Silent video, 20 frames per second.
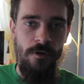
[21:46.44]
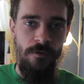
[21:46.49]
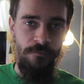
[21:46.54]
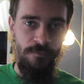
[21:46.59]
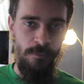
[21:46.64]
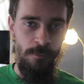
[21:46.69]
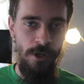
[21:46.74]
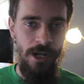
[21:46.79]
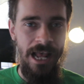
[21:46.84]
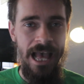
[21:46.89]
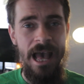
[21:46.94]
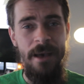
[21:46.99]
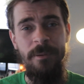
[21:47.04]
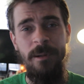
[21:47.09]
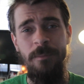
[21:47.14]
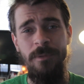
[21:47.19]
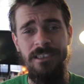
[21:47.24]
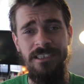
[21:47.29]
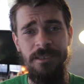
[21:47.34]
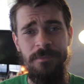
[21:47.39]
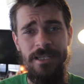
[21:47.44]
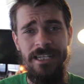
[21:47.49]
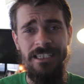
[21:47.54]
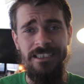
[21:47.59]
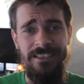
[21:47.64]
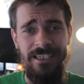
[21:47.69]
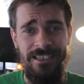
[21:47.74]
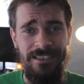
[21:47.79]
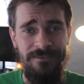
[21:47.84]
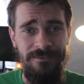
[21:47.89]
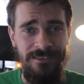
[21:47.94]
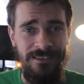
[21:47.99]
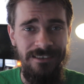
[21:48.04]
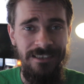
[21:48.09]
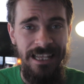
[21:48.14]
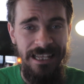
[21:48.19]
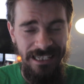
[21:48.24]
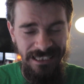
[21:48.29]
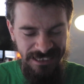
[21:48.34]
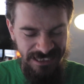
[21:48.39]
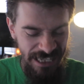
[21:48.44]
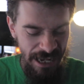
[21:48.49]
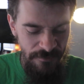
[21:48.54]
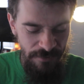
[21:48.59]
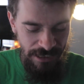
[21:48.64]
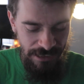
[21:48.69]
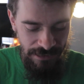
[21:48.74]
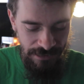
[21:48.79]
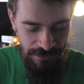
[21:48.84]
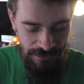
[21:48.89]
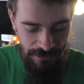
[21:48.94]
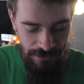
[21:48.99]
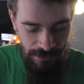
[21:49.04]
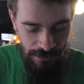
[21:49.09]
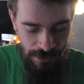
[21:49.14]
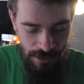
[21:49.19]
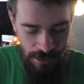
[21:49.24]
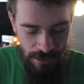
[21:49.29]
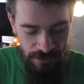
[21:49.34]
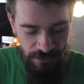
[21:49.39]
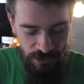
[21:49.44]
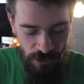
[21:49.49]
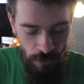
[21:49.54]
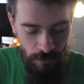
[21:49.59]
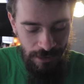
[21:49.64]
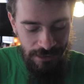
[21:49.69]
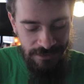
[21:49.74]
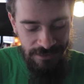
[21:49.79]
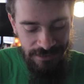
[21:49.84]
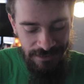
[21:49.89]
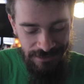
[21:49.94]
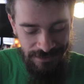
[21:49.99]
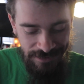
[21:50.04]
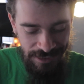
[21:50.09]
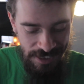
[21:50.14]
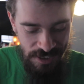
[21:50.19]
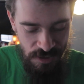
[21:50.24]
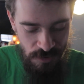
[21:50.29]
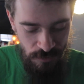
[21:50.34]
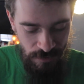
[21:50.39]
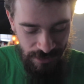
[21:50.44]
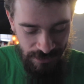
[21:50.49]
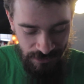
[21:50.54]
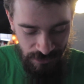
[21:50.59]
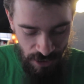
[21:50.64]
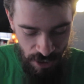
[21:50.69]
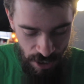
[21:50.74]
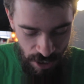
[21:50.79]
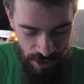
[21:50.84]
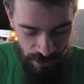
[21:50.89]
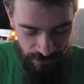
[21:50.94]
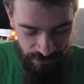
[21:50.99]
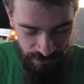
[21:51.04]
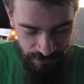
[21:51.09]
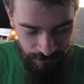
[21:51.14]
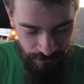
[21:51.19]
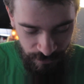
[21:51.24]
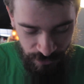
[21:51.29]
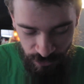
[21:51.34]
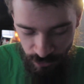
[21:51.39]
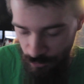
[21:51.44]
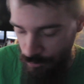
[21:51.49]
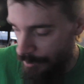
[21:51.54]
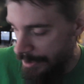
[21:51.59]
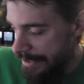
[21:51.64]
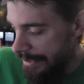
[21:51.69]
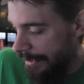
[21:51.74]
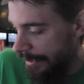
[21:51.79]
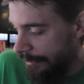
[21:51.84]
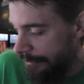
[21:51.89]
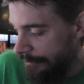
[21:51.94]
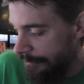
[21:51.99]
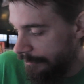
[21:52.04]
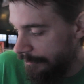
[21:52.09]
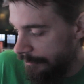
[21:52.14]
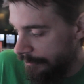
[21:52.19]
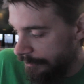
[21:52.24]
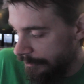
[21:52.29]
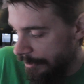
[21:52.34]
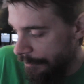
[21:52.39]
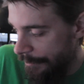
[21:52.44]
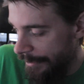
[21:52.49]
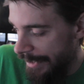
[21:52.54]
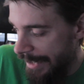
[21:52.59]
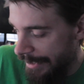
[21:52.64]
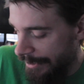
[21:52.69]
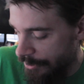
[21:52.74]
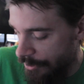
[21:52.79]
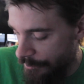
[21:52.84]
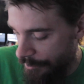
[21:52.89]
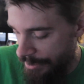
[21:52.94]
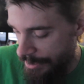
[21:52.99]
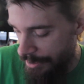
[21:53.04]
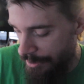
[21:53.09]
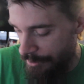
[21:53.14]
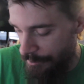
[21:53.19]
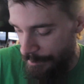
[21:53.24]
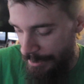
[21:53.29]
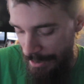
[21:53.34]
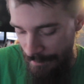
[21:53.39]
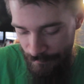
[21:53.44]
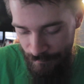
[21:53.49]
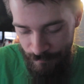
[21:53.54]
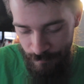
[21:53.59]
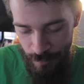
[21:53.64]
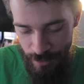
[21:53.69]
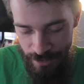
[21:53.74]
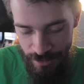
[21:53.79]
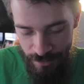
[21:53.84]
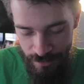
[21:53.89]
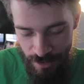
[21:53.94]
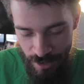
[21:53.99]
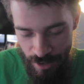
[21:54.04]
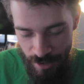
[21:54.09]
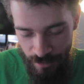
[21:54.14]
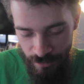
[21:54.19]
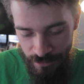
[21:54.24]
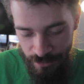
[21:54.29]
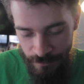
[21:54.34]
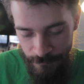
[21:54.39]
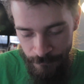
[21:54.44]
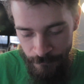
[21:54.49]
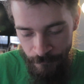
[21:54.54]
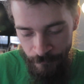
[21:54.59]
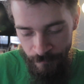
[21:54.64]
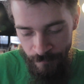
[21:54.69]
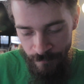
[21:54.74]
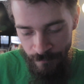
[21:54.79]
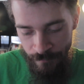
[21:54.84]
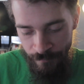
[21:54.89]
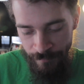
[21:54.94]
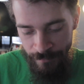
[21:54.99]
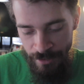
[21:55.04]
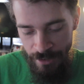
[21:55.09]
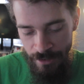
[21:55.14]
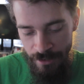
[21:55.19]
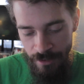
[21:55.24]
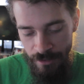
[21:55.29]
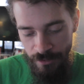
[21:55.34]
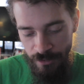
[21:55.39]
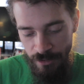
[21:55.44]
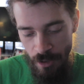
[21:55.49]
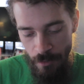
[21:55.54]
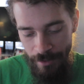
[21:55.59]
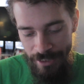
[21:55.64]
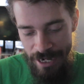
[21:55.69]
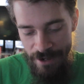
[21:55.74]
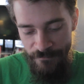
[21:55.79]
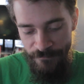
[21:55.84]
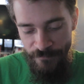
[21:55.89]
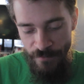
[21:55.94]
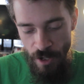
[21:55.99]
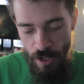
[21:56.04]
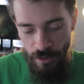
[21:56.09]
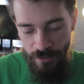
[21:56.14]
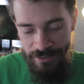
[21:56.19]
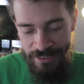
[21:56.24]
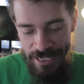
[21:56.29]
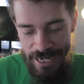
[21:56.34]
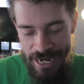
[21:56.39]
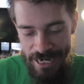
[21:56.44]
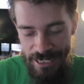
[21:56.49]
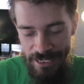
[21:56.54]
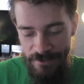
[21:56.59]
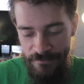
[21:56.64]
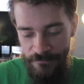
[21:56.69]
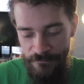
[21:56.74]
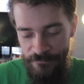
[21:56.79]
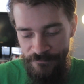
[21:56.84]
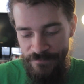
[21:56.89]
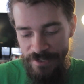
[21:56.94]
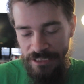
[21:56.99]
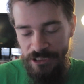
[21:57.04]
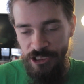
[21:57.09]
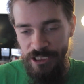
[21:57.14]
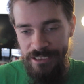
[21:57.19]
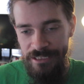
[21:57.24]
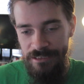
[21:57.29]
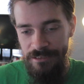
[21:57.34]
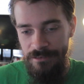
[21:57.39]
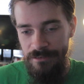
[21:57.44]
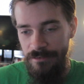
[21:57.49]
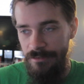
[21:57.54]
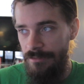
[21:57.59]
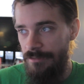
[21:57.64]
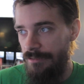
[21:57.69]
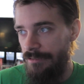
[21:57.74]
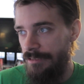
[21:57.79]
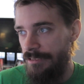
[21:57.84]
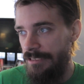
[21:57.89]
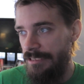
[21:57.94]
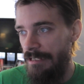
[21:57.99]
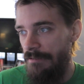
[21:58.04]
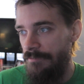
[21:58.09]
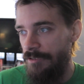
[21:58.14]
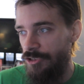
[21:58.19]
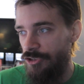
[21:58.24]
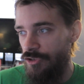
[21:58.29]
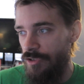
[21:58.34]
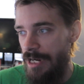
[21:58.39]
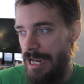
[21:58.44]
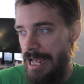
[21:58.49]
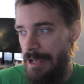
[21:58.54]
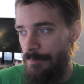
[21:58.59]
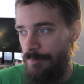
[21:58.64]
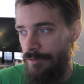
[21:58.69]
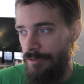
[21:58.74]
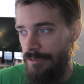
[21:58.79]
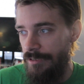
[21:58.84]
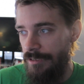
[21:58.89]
From what happened, but to me it's like 7. So let's continue this awesome streak that we got going here. We have pretty good cards. So we got Volcanic Vision, 7-drop